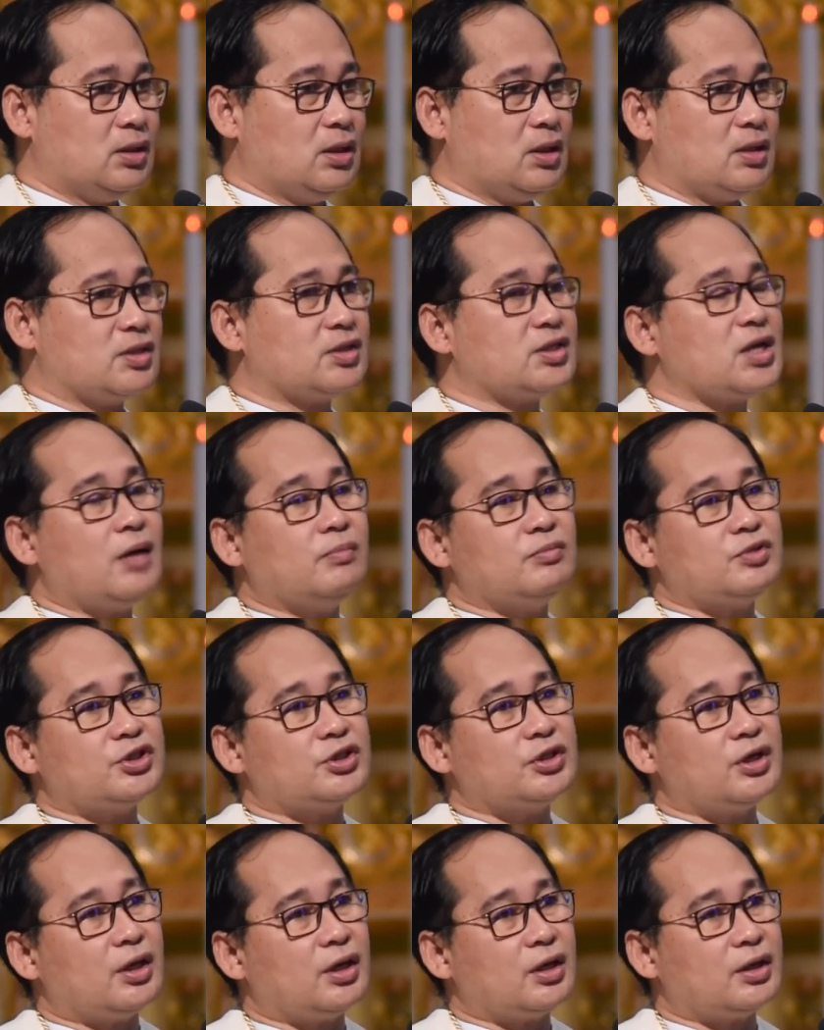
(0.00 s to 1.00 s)
Some
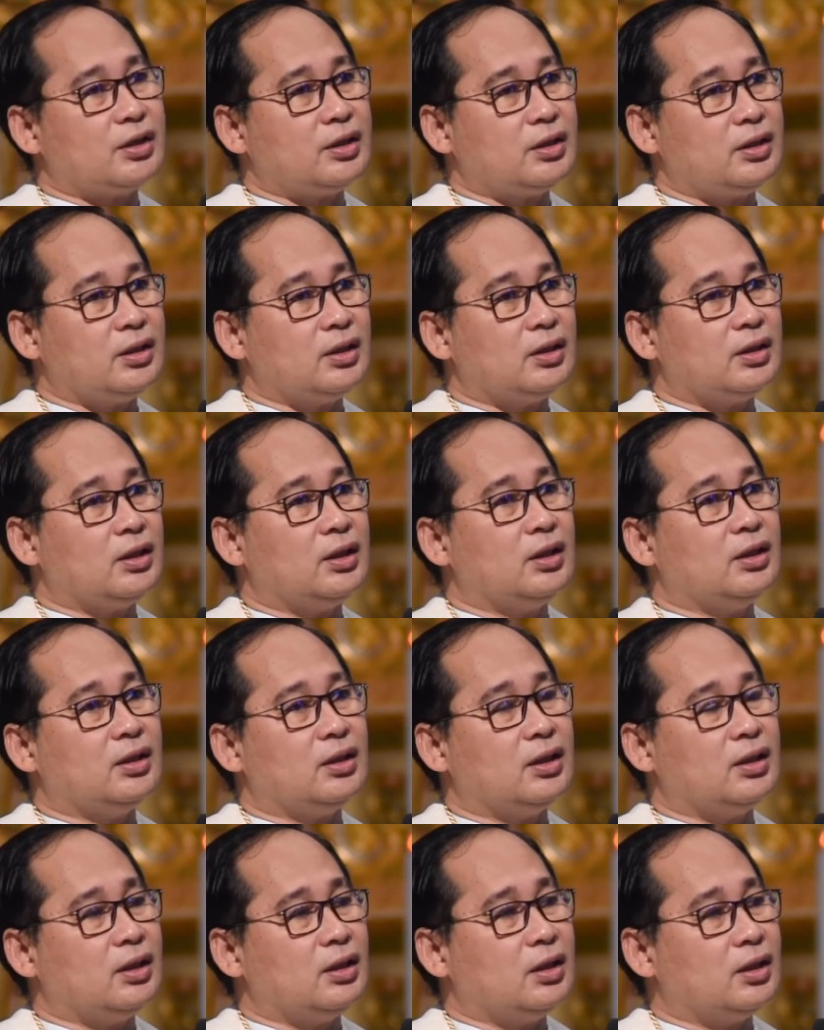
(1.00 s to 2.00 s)
share
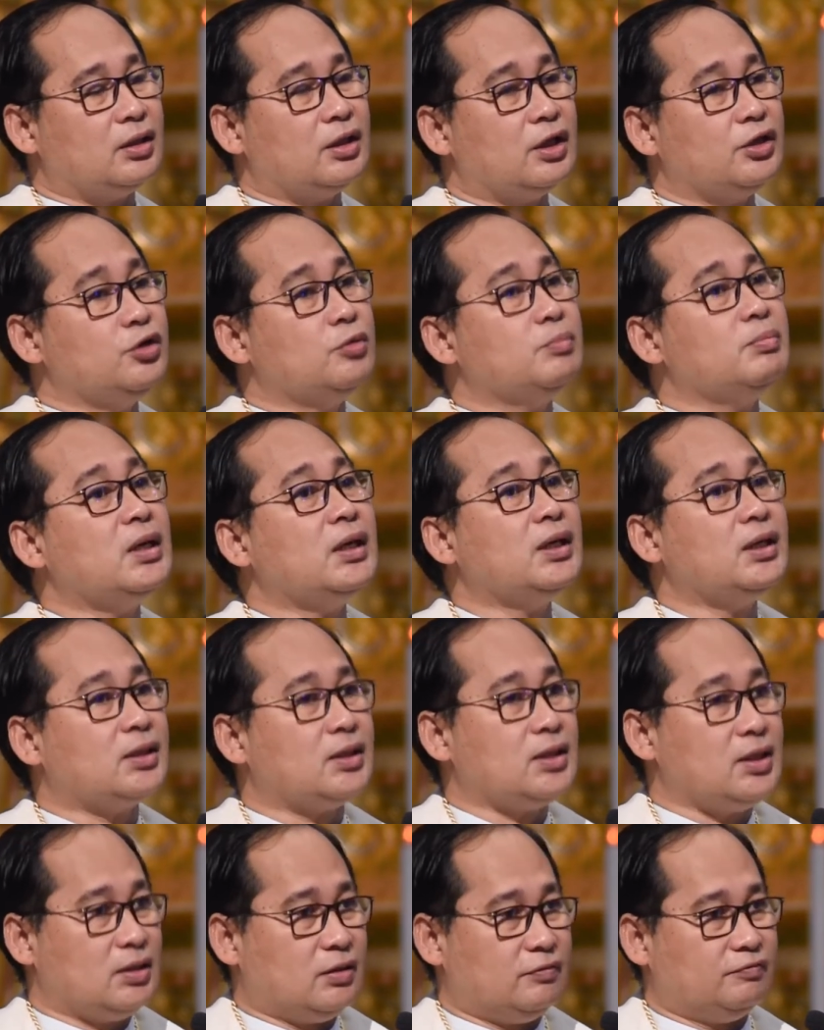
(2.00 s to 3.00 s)
in the
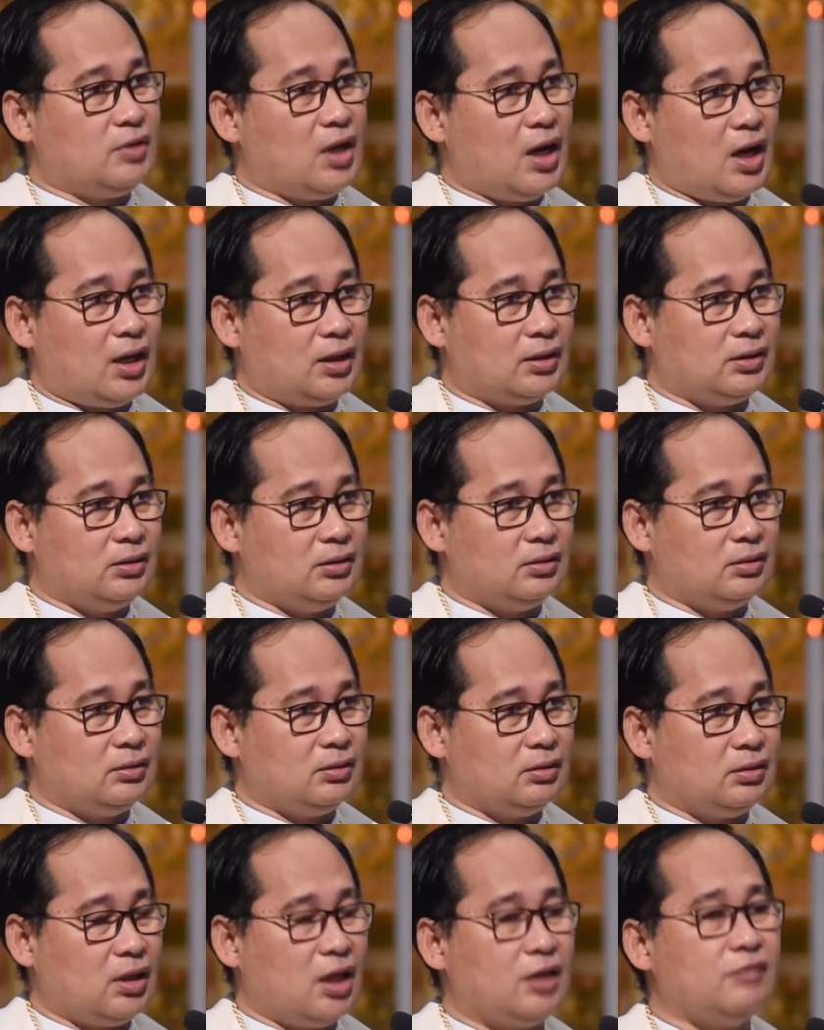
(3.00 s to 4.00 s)
humility of God
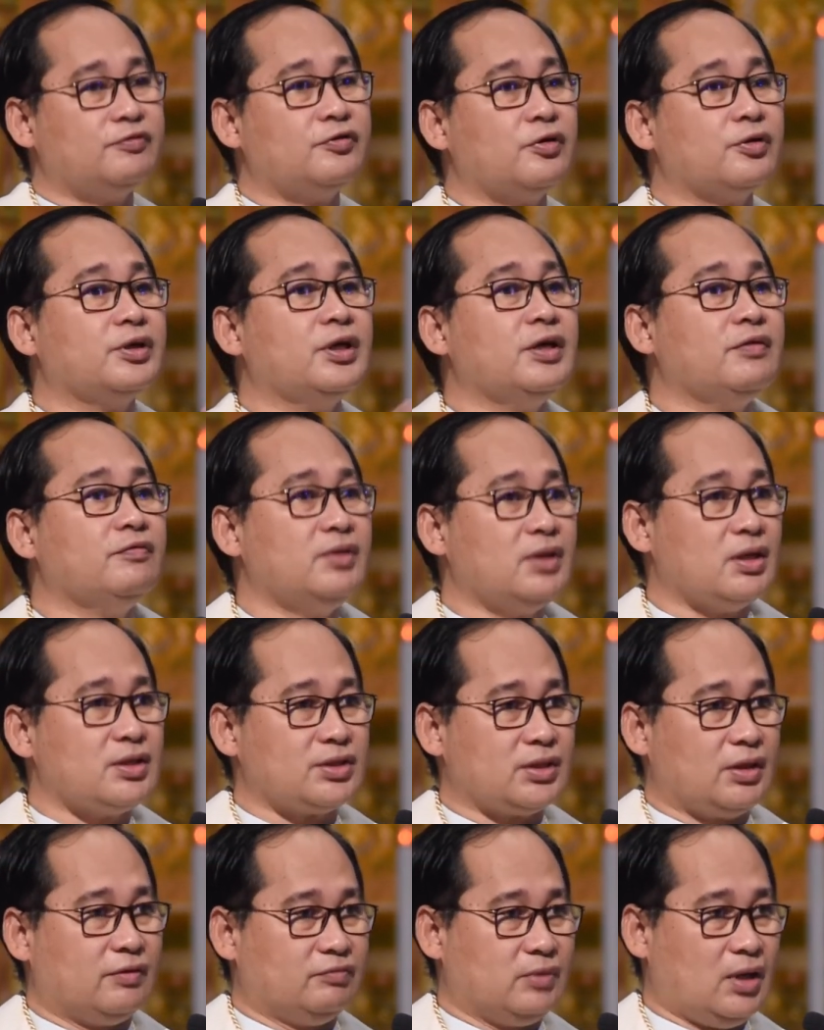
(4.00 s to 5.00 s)
and
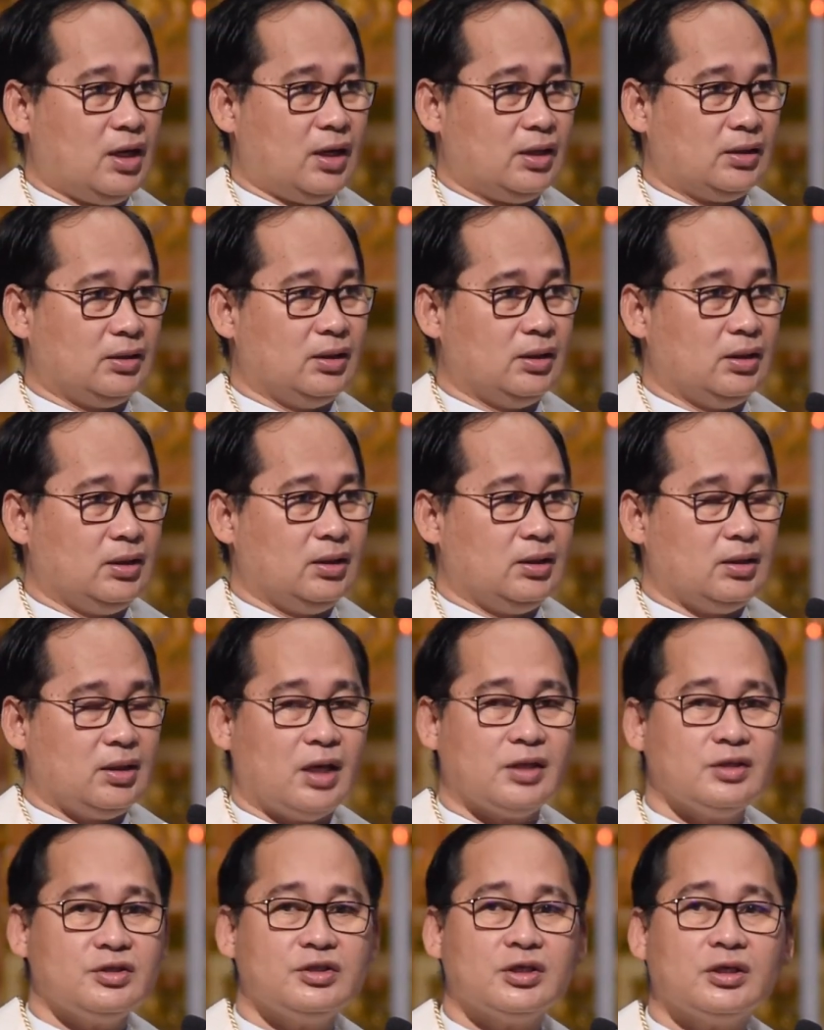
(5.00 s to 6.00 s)
forgiveness of God
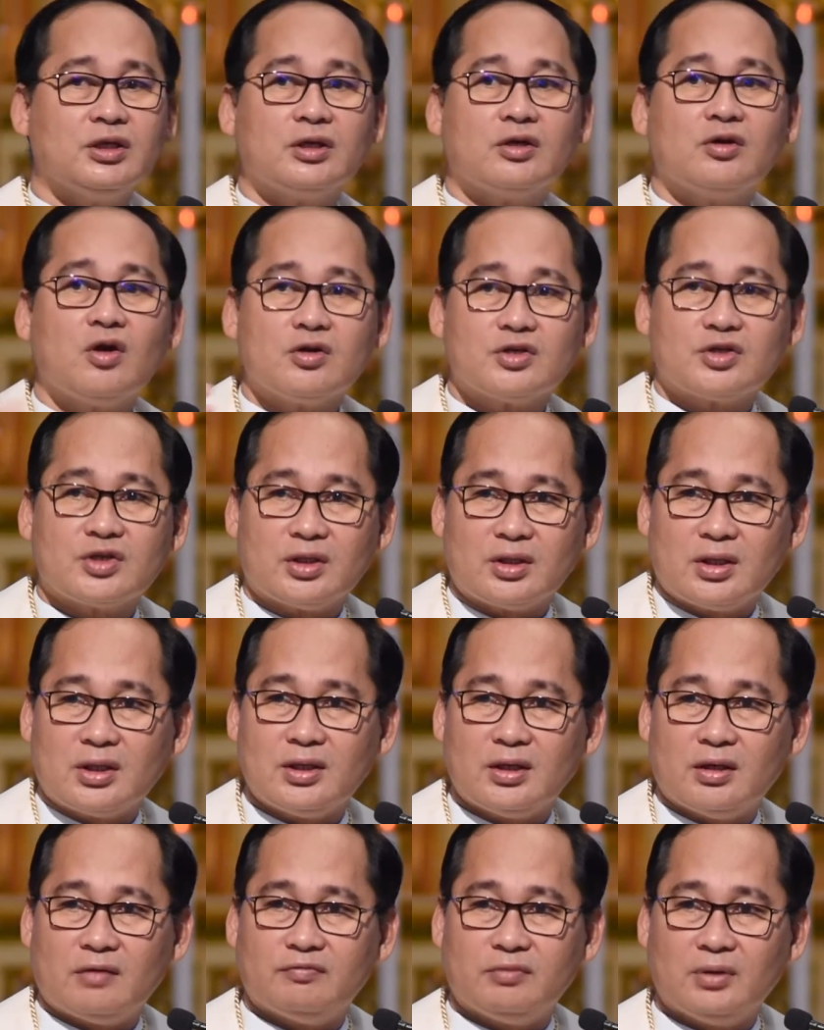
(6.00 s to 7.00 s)
and generosity
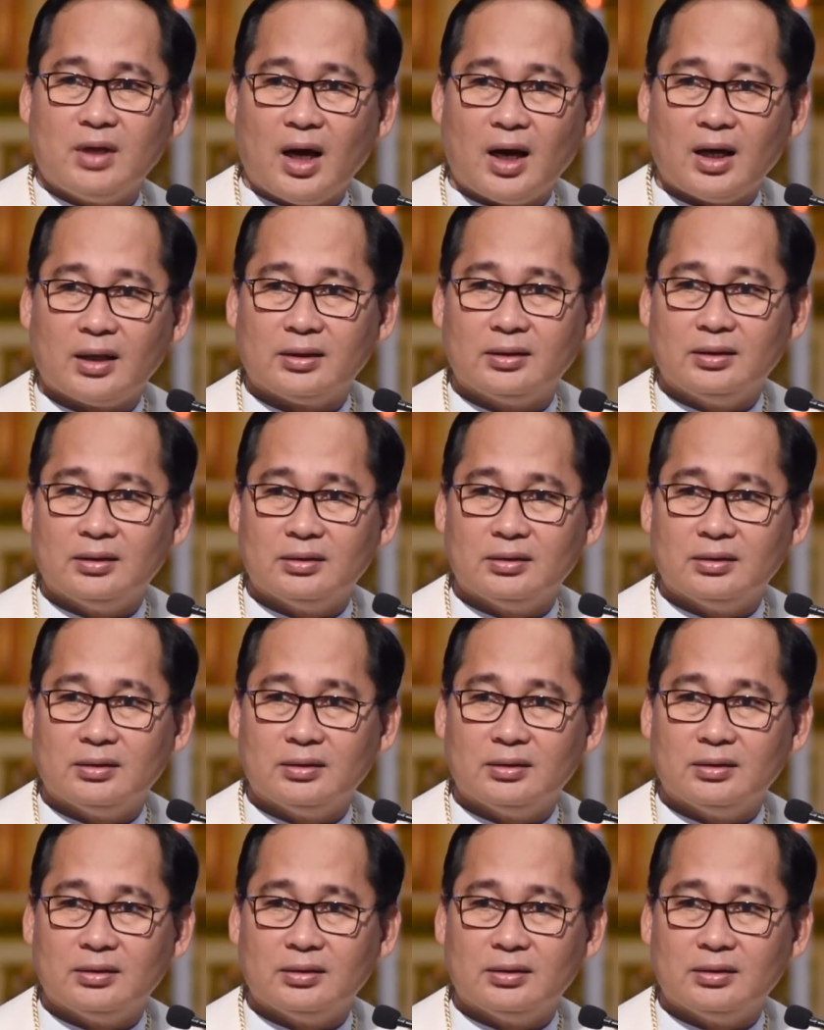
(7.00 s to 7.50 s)
of God.